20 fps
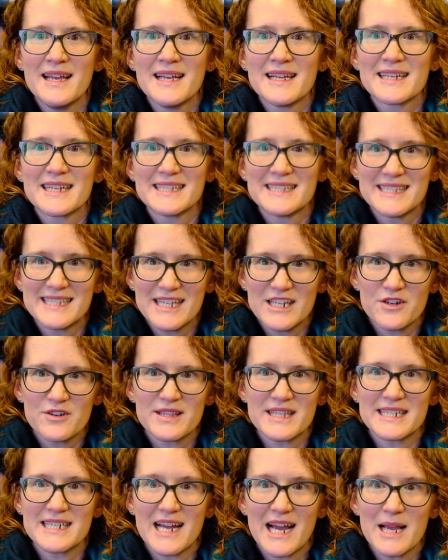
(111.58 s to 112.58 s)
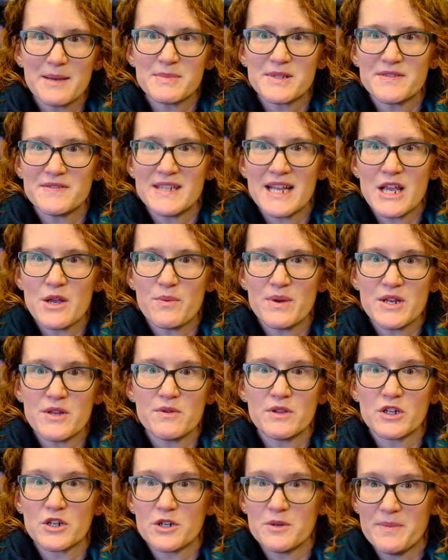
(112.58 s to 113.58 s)
Consider the times of day when you
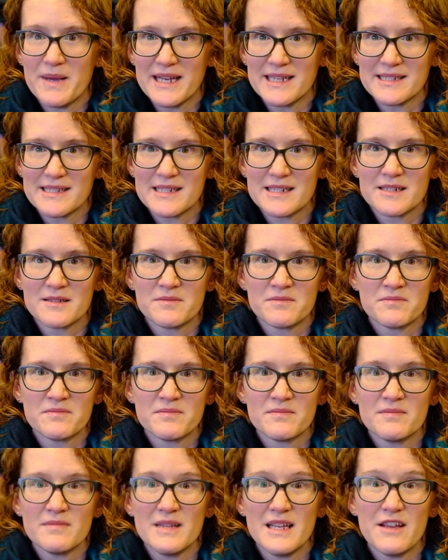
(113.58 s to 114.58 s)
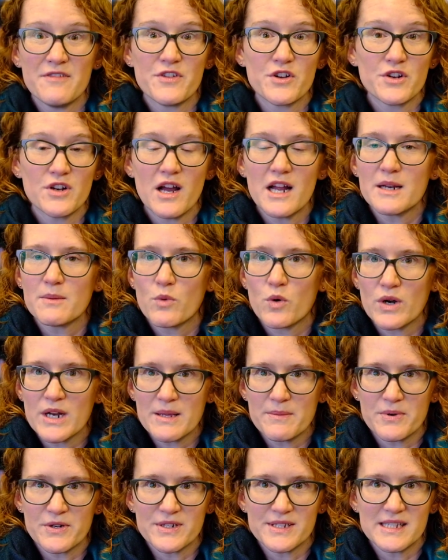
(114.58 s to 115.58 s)
learn best. If you're not a
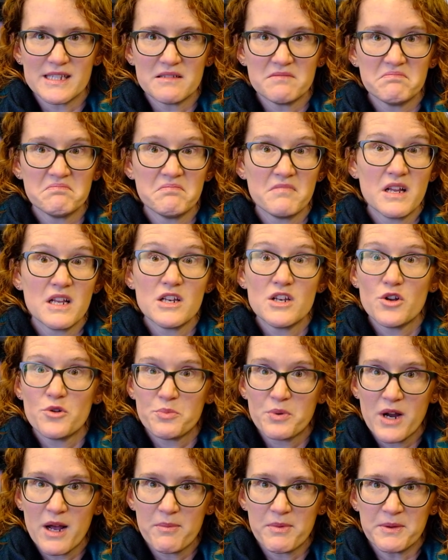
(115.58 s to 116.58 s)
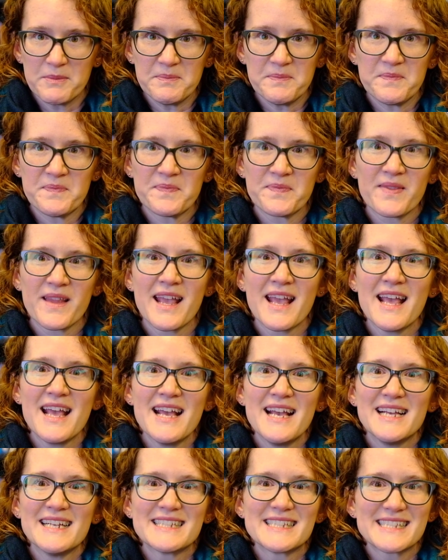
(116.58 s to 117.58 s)
morning person, no problem.
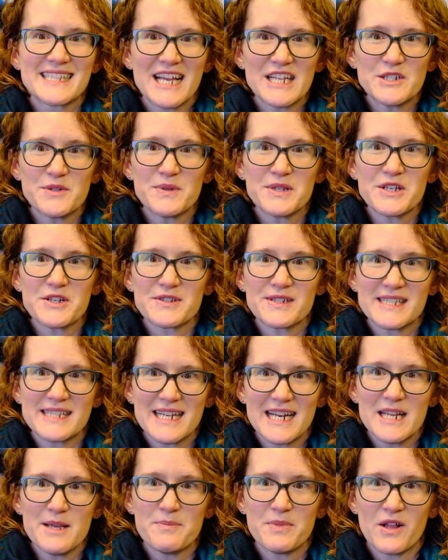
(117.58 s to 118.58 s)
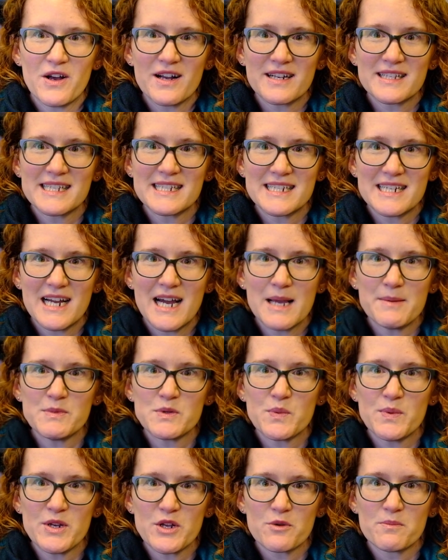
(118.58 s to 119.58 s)
Schedule your study blocks at times
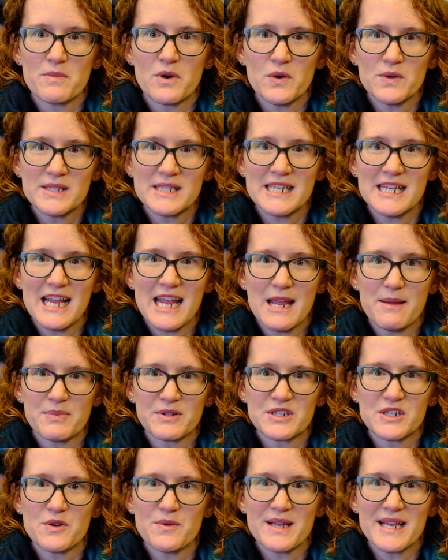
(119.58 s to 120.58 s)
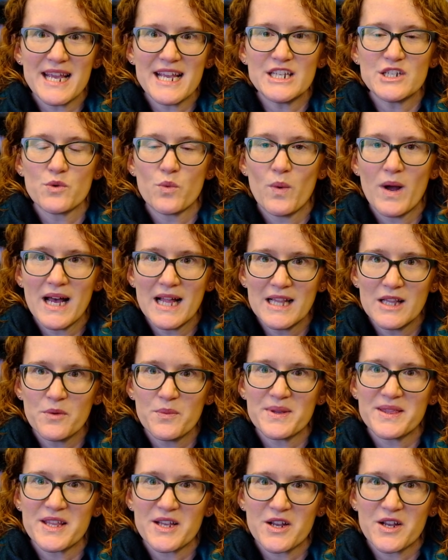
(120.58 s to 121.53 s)
when you're most able to engage well with the